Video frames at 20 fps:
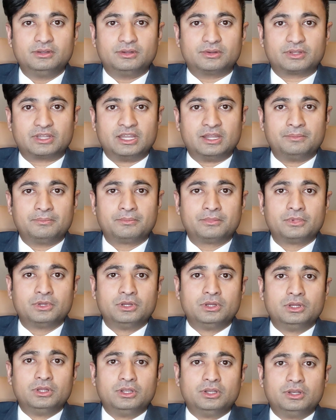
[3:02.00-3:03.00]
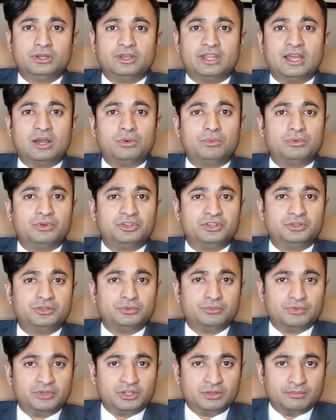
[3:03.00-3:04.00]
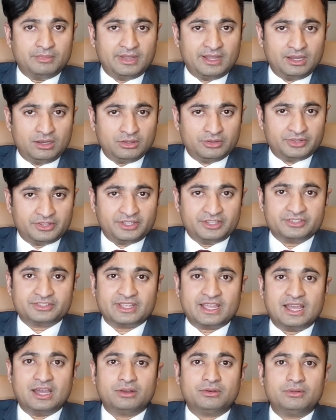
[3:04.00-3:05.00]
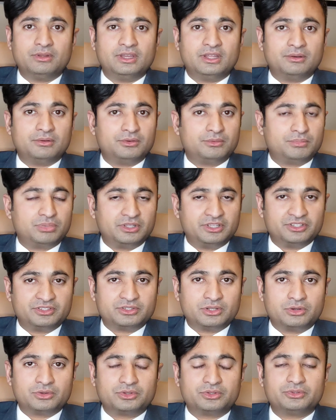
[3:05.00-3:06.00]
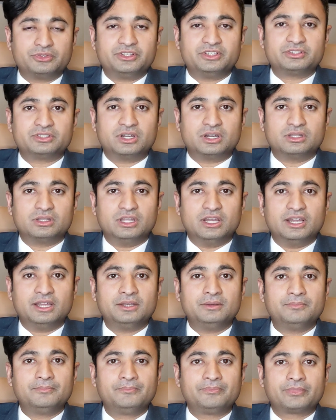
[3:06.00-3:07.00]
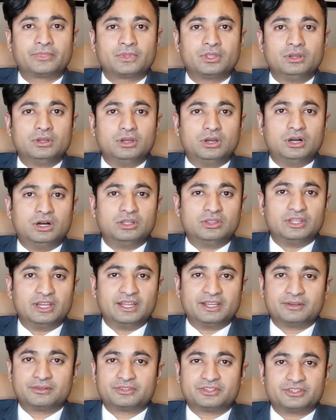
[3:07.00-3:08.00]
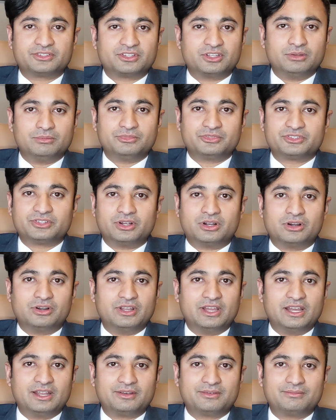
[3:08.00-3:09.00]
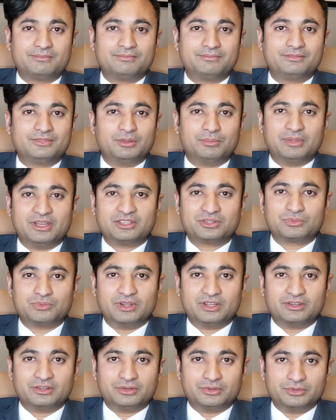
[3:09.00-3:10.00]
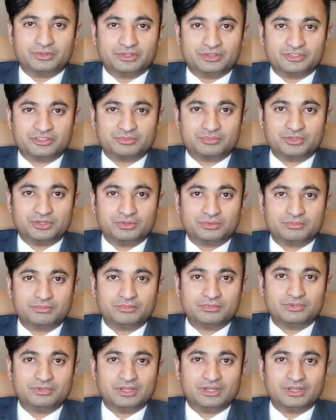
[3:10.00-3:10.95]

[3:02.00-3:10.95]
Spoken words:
Okay? Now when you mail these out, and please don't do these online. Online systems are not the best way to do the dispute.